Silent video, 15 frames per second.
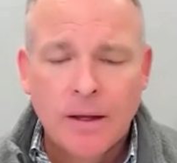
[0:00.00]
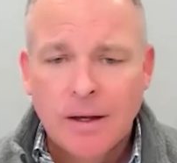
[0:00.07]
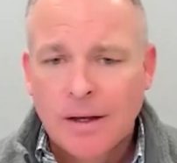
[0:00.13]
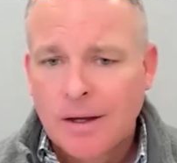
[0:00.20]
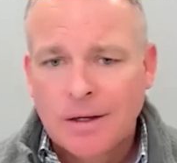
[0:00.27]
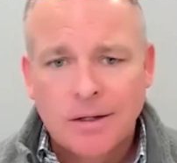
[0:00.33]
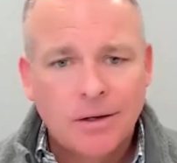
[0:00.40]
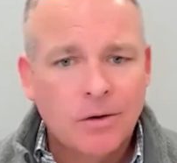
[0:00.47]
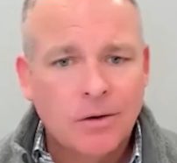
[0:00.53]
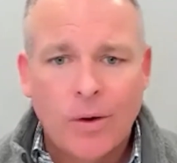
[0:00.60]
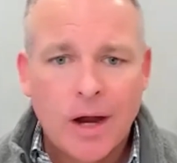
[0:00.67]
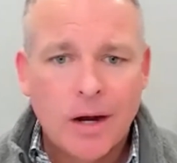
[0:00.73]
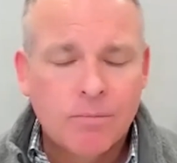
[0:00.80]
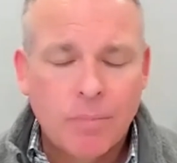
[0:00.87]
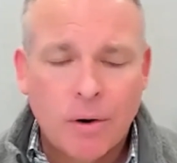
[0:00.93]
Indiana
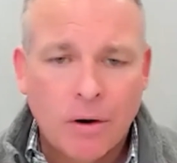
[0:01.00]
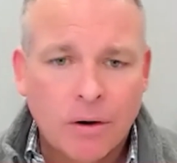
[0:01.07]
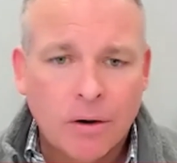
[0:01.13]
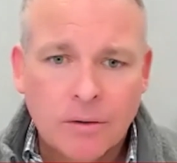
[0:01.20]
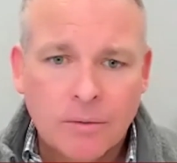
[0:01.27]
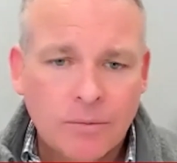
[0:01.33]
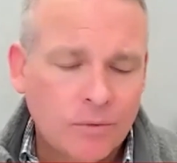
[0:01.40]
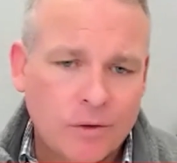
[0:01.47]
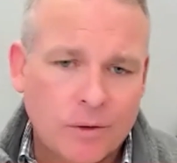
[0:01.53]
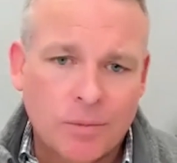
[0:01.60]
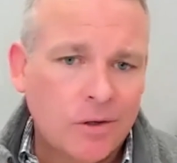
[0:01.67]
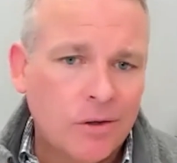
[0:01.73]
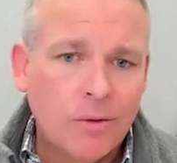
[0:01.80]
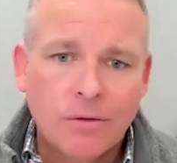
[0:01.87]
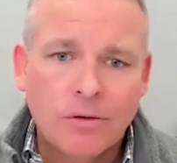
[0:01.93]
Restaurant and Lodging
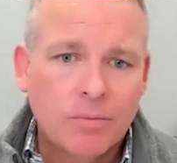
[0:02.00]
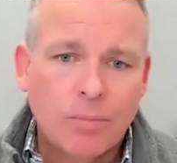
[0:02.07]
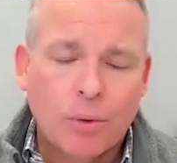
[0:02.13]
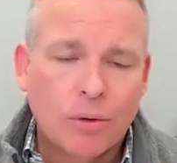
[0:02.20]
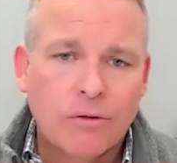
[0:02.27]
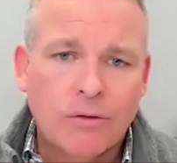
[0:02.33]
Association